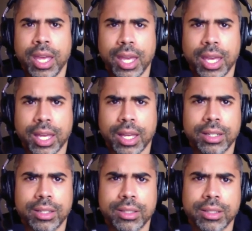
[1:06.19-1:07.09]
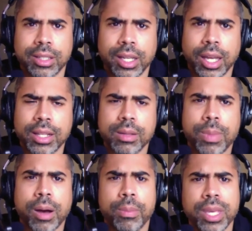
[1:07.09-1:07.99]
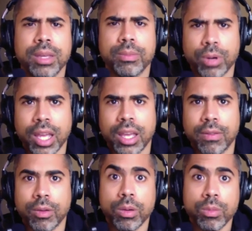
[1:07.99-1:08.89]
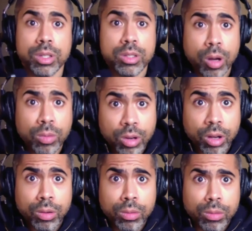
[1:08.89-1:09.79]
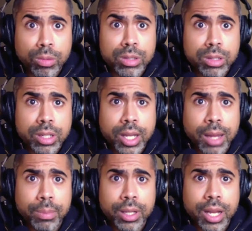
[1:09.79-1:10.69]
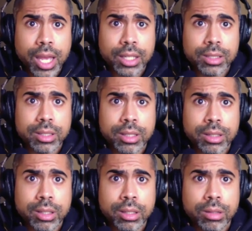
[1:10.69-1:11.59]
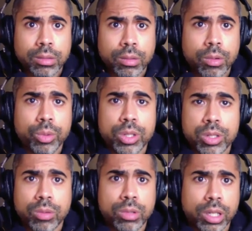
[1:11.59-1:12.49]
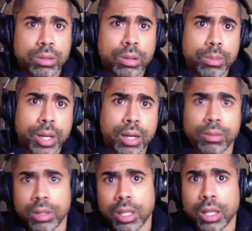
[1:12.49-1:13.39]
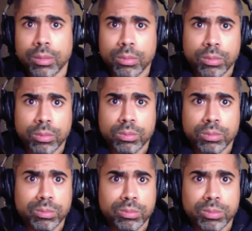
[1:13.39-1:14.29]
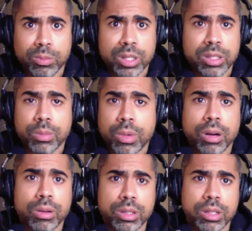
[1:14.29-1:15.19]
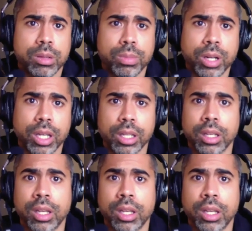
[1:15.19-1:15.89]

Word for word: And it's about being brave when we don't know what's going to happen next, when we don't know about what tomorrow is going to bring.